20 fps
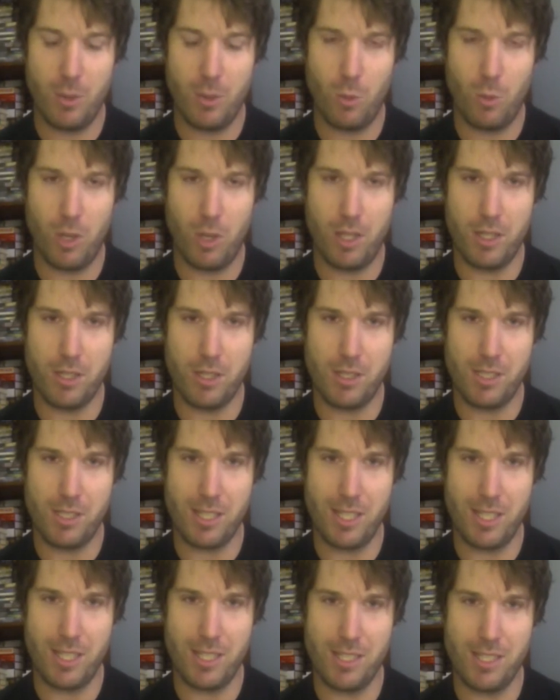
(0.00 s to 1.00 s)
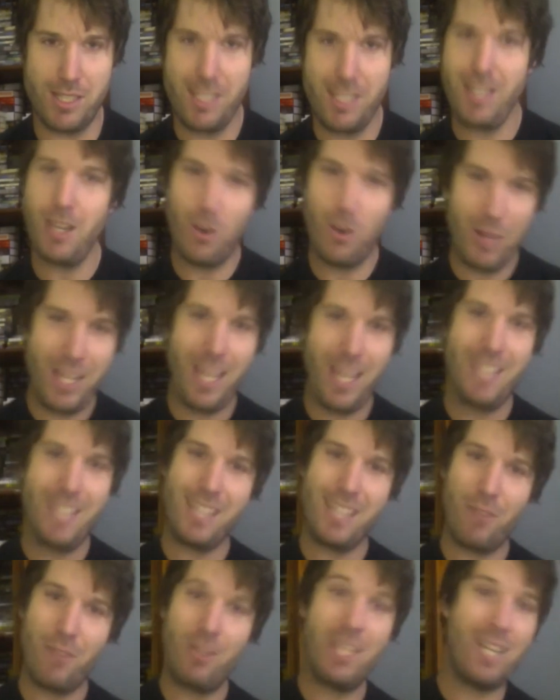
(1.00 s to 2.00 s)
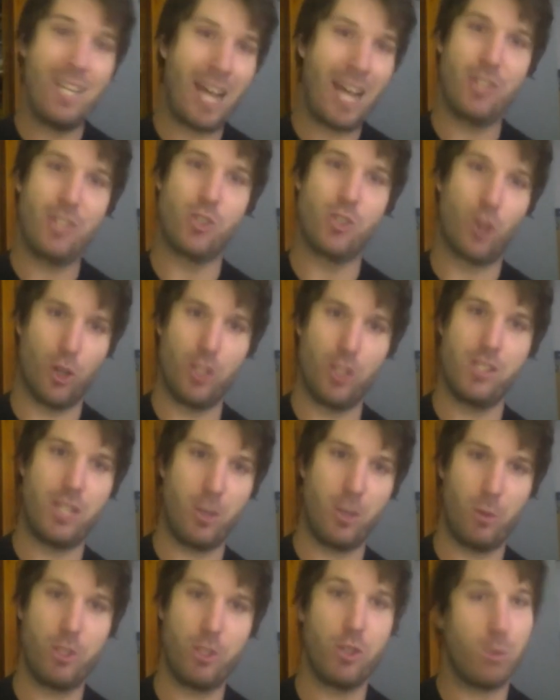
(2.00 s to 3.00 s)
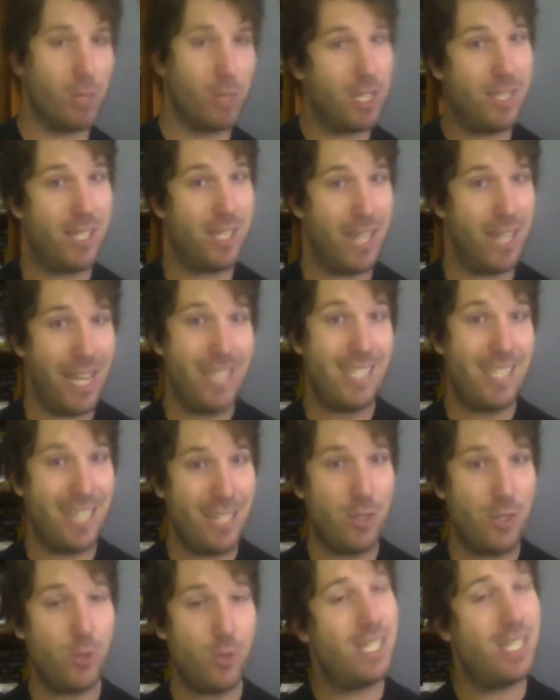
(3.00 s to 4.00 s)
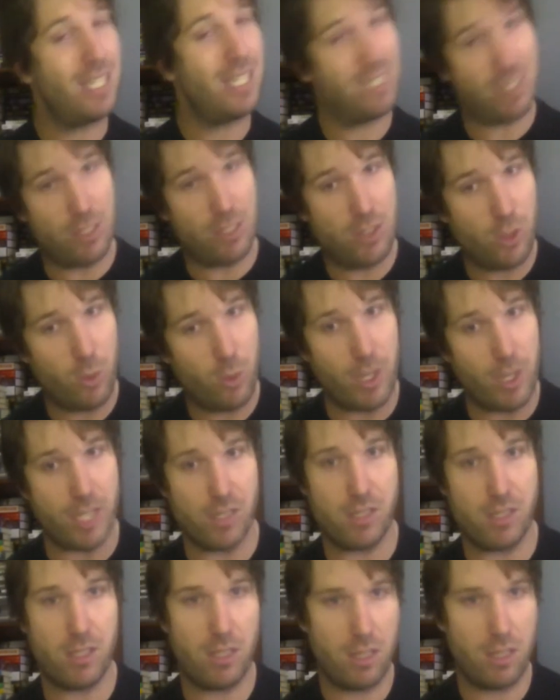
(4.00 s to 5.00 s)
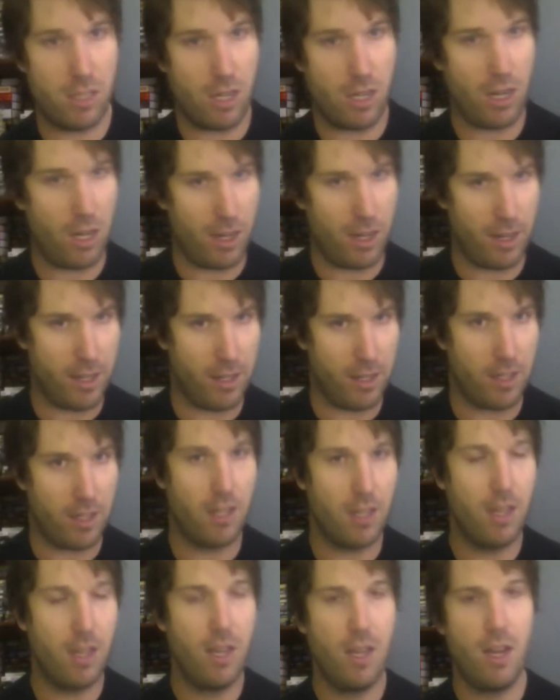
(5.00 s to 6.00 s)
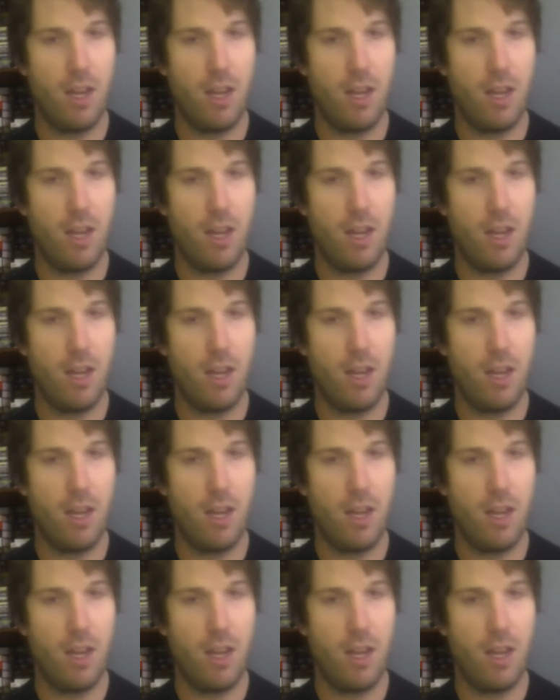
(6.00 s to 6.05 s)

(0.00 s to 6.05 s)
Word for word: was is you know it, it's definitely not as good as the original, but it's an it's an interesting twist on